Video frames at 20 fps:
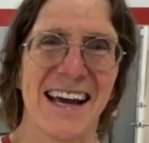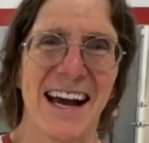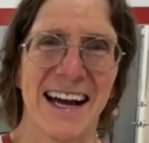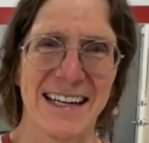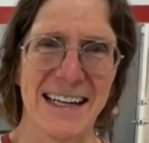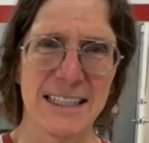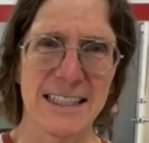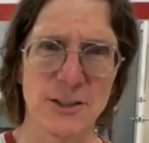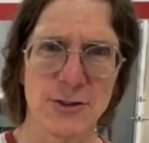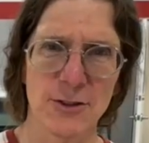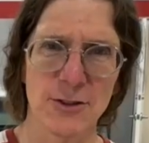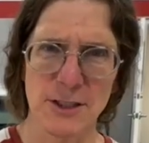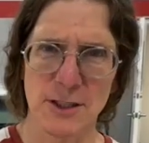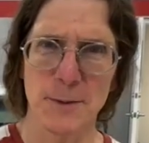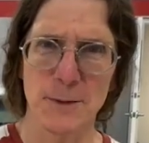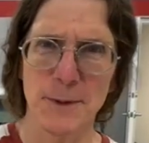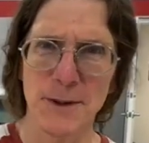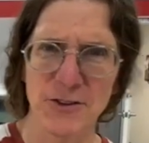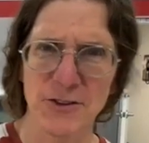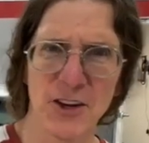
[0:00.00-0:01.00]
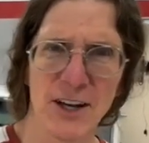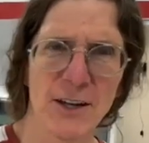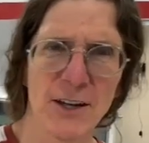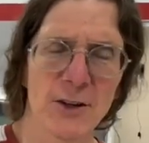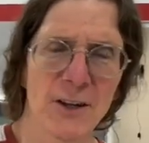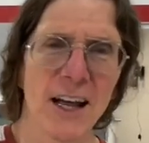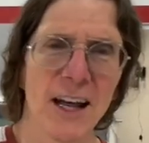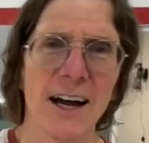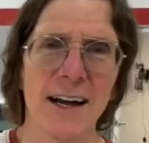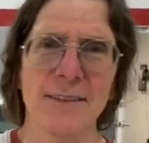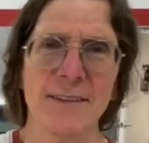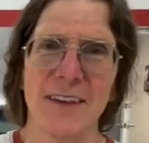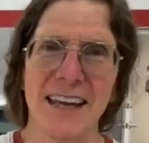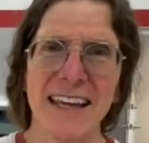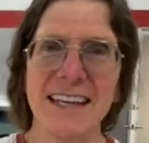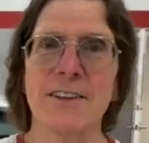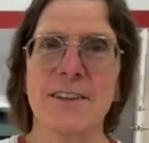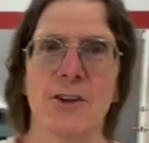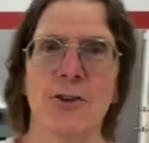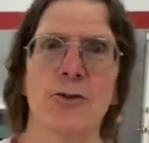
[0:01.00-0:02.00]
Hi guys, Chris and PJ here live
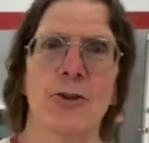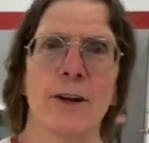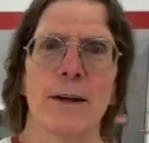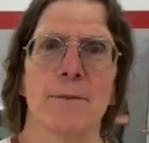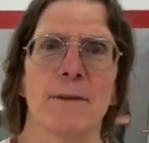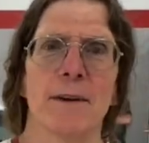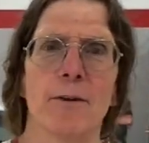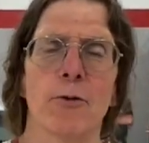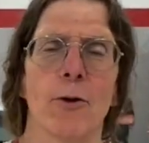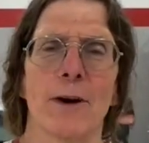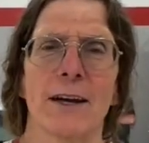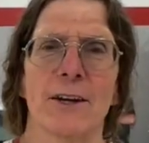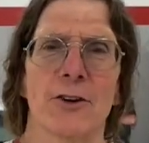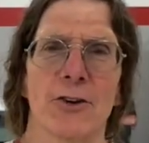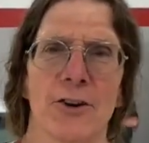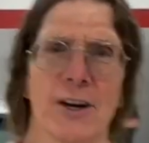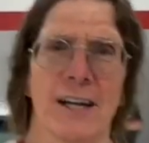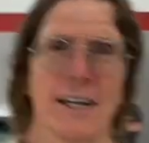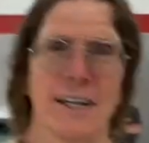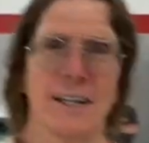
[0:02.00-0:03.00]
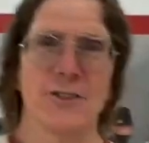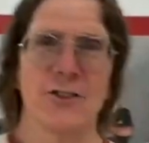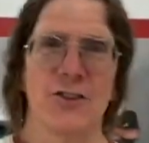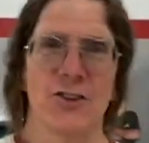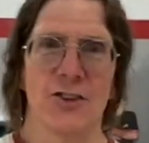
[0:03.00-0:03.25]
in the Dream Giveaway Garage.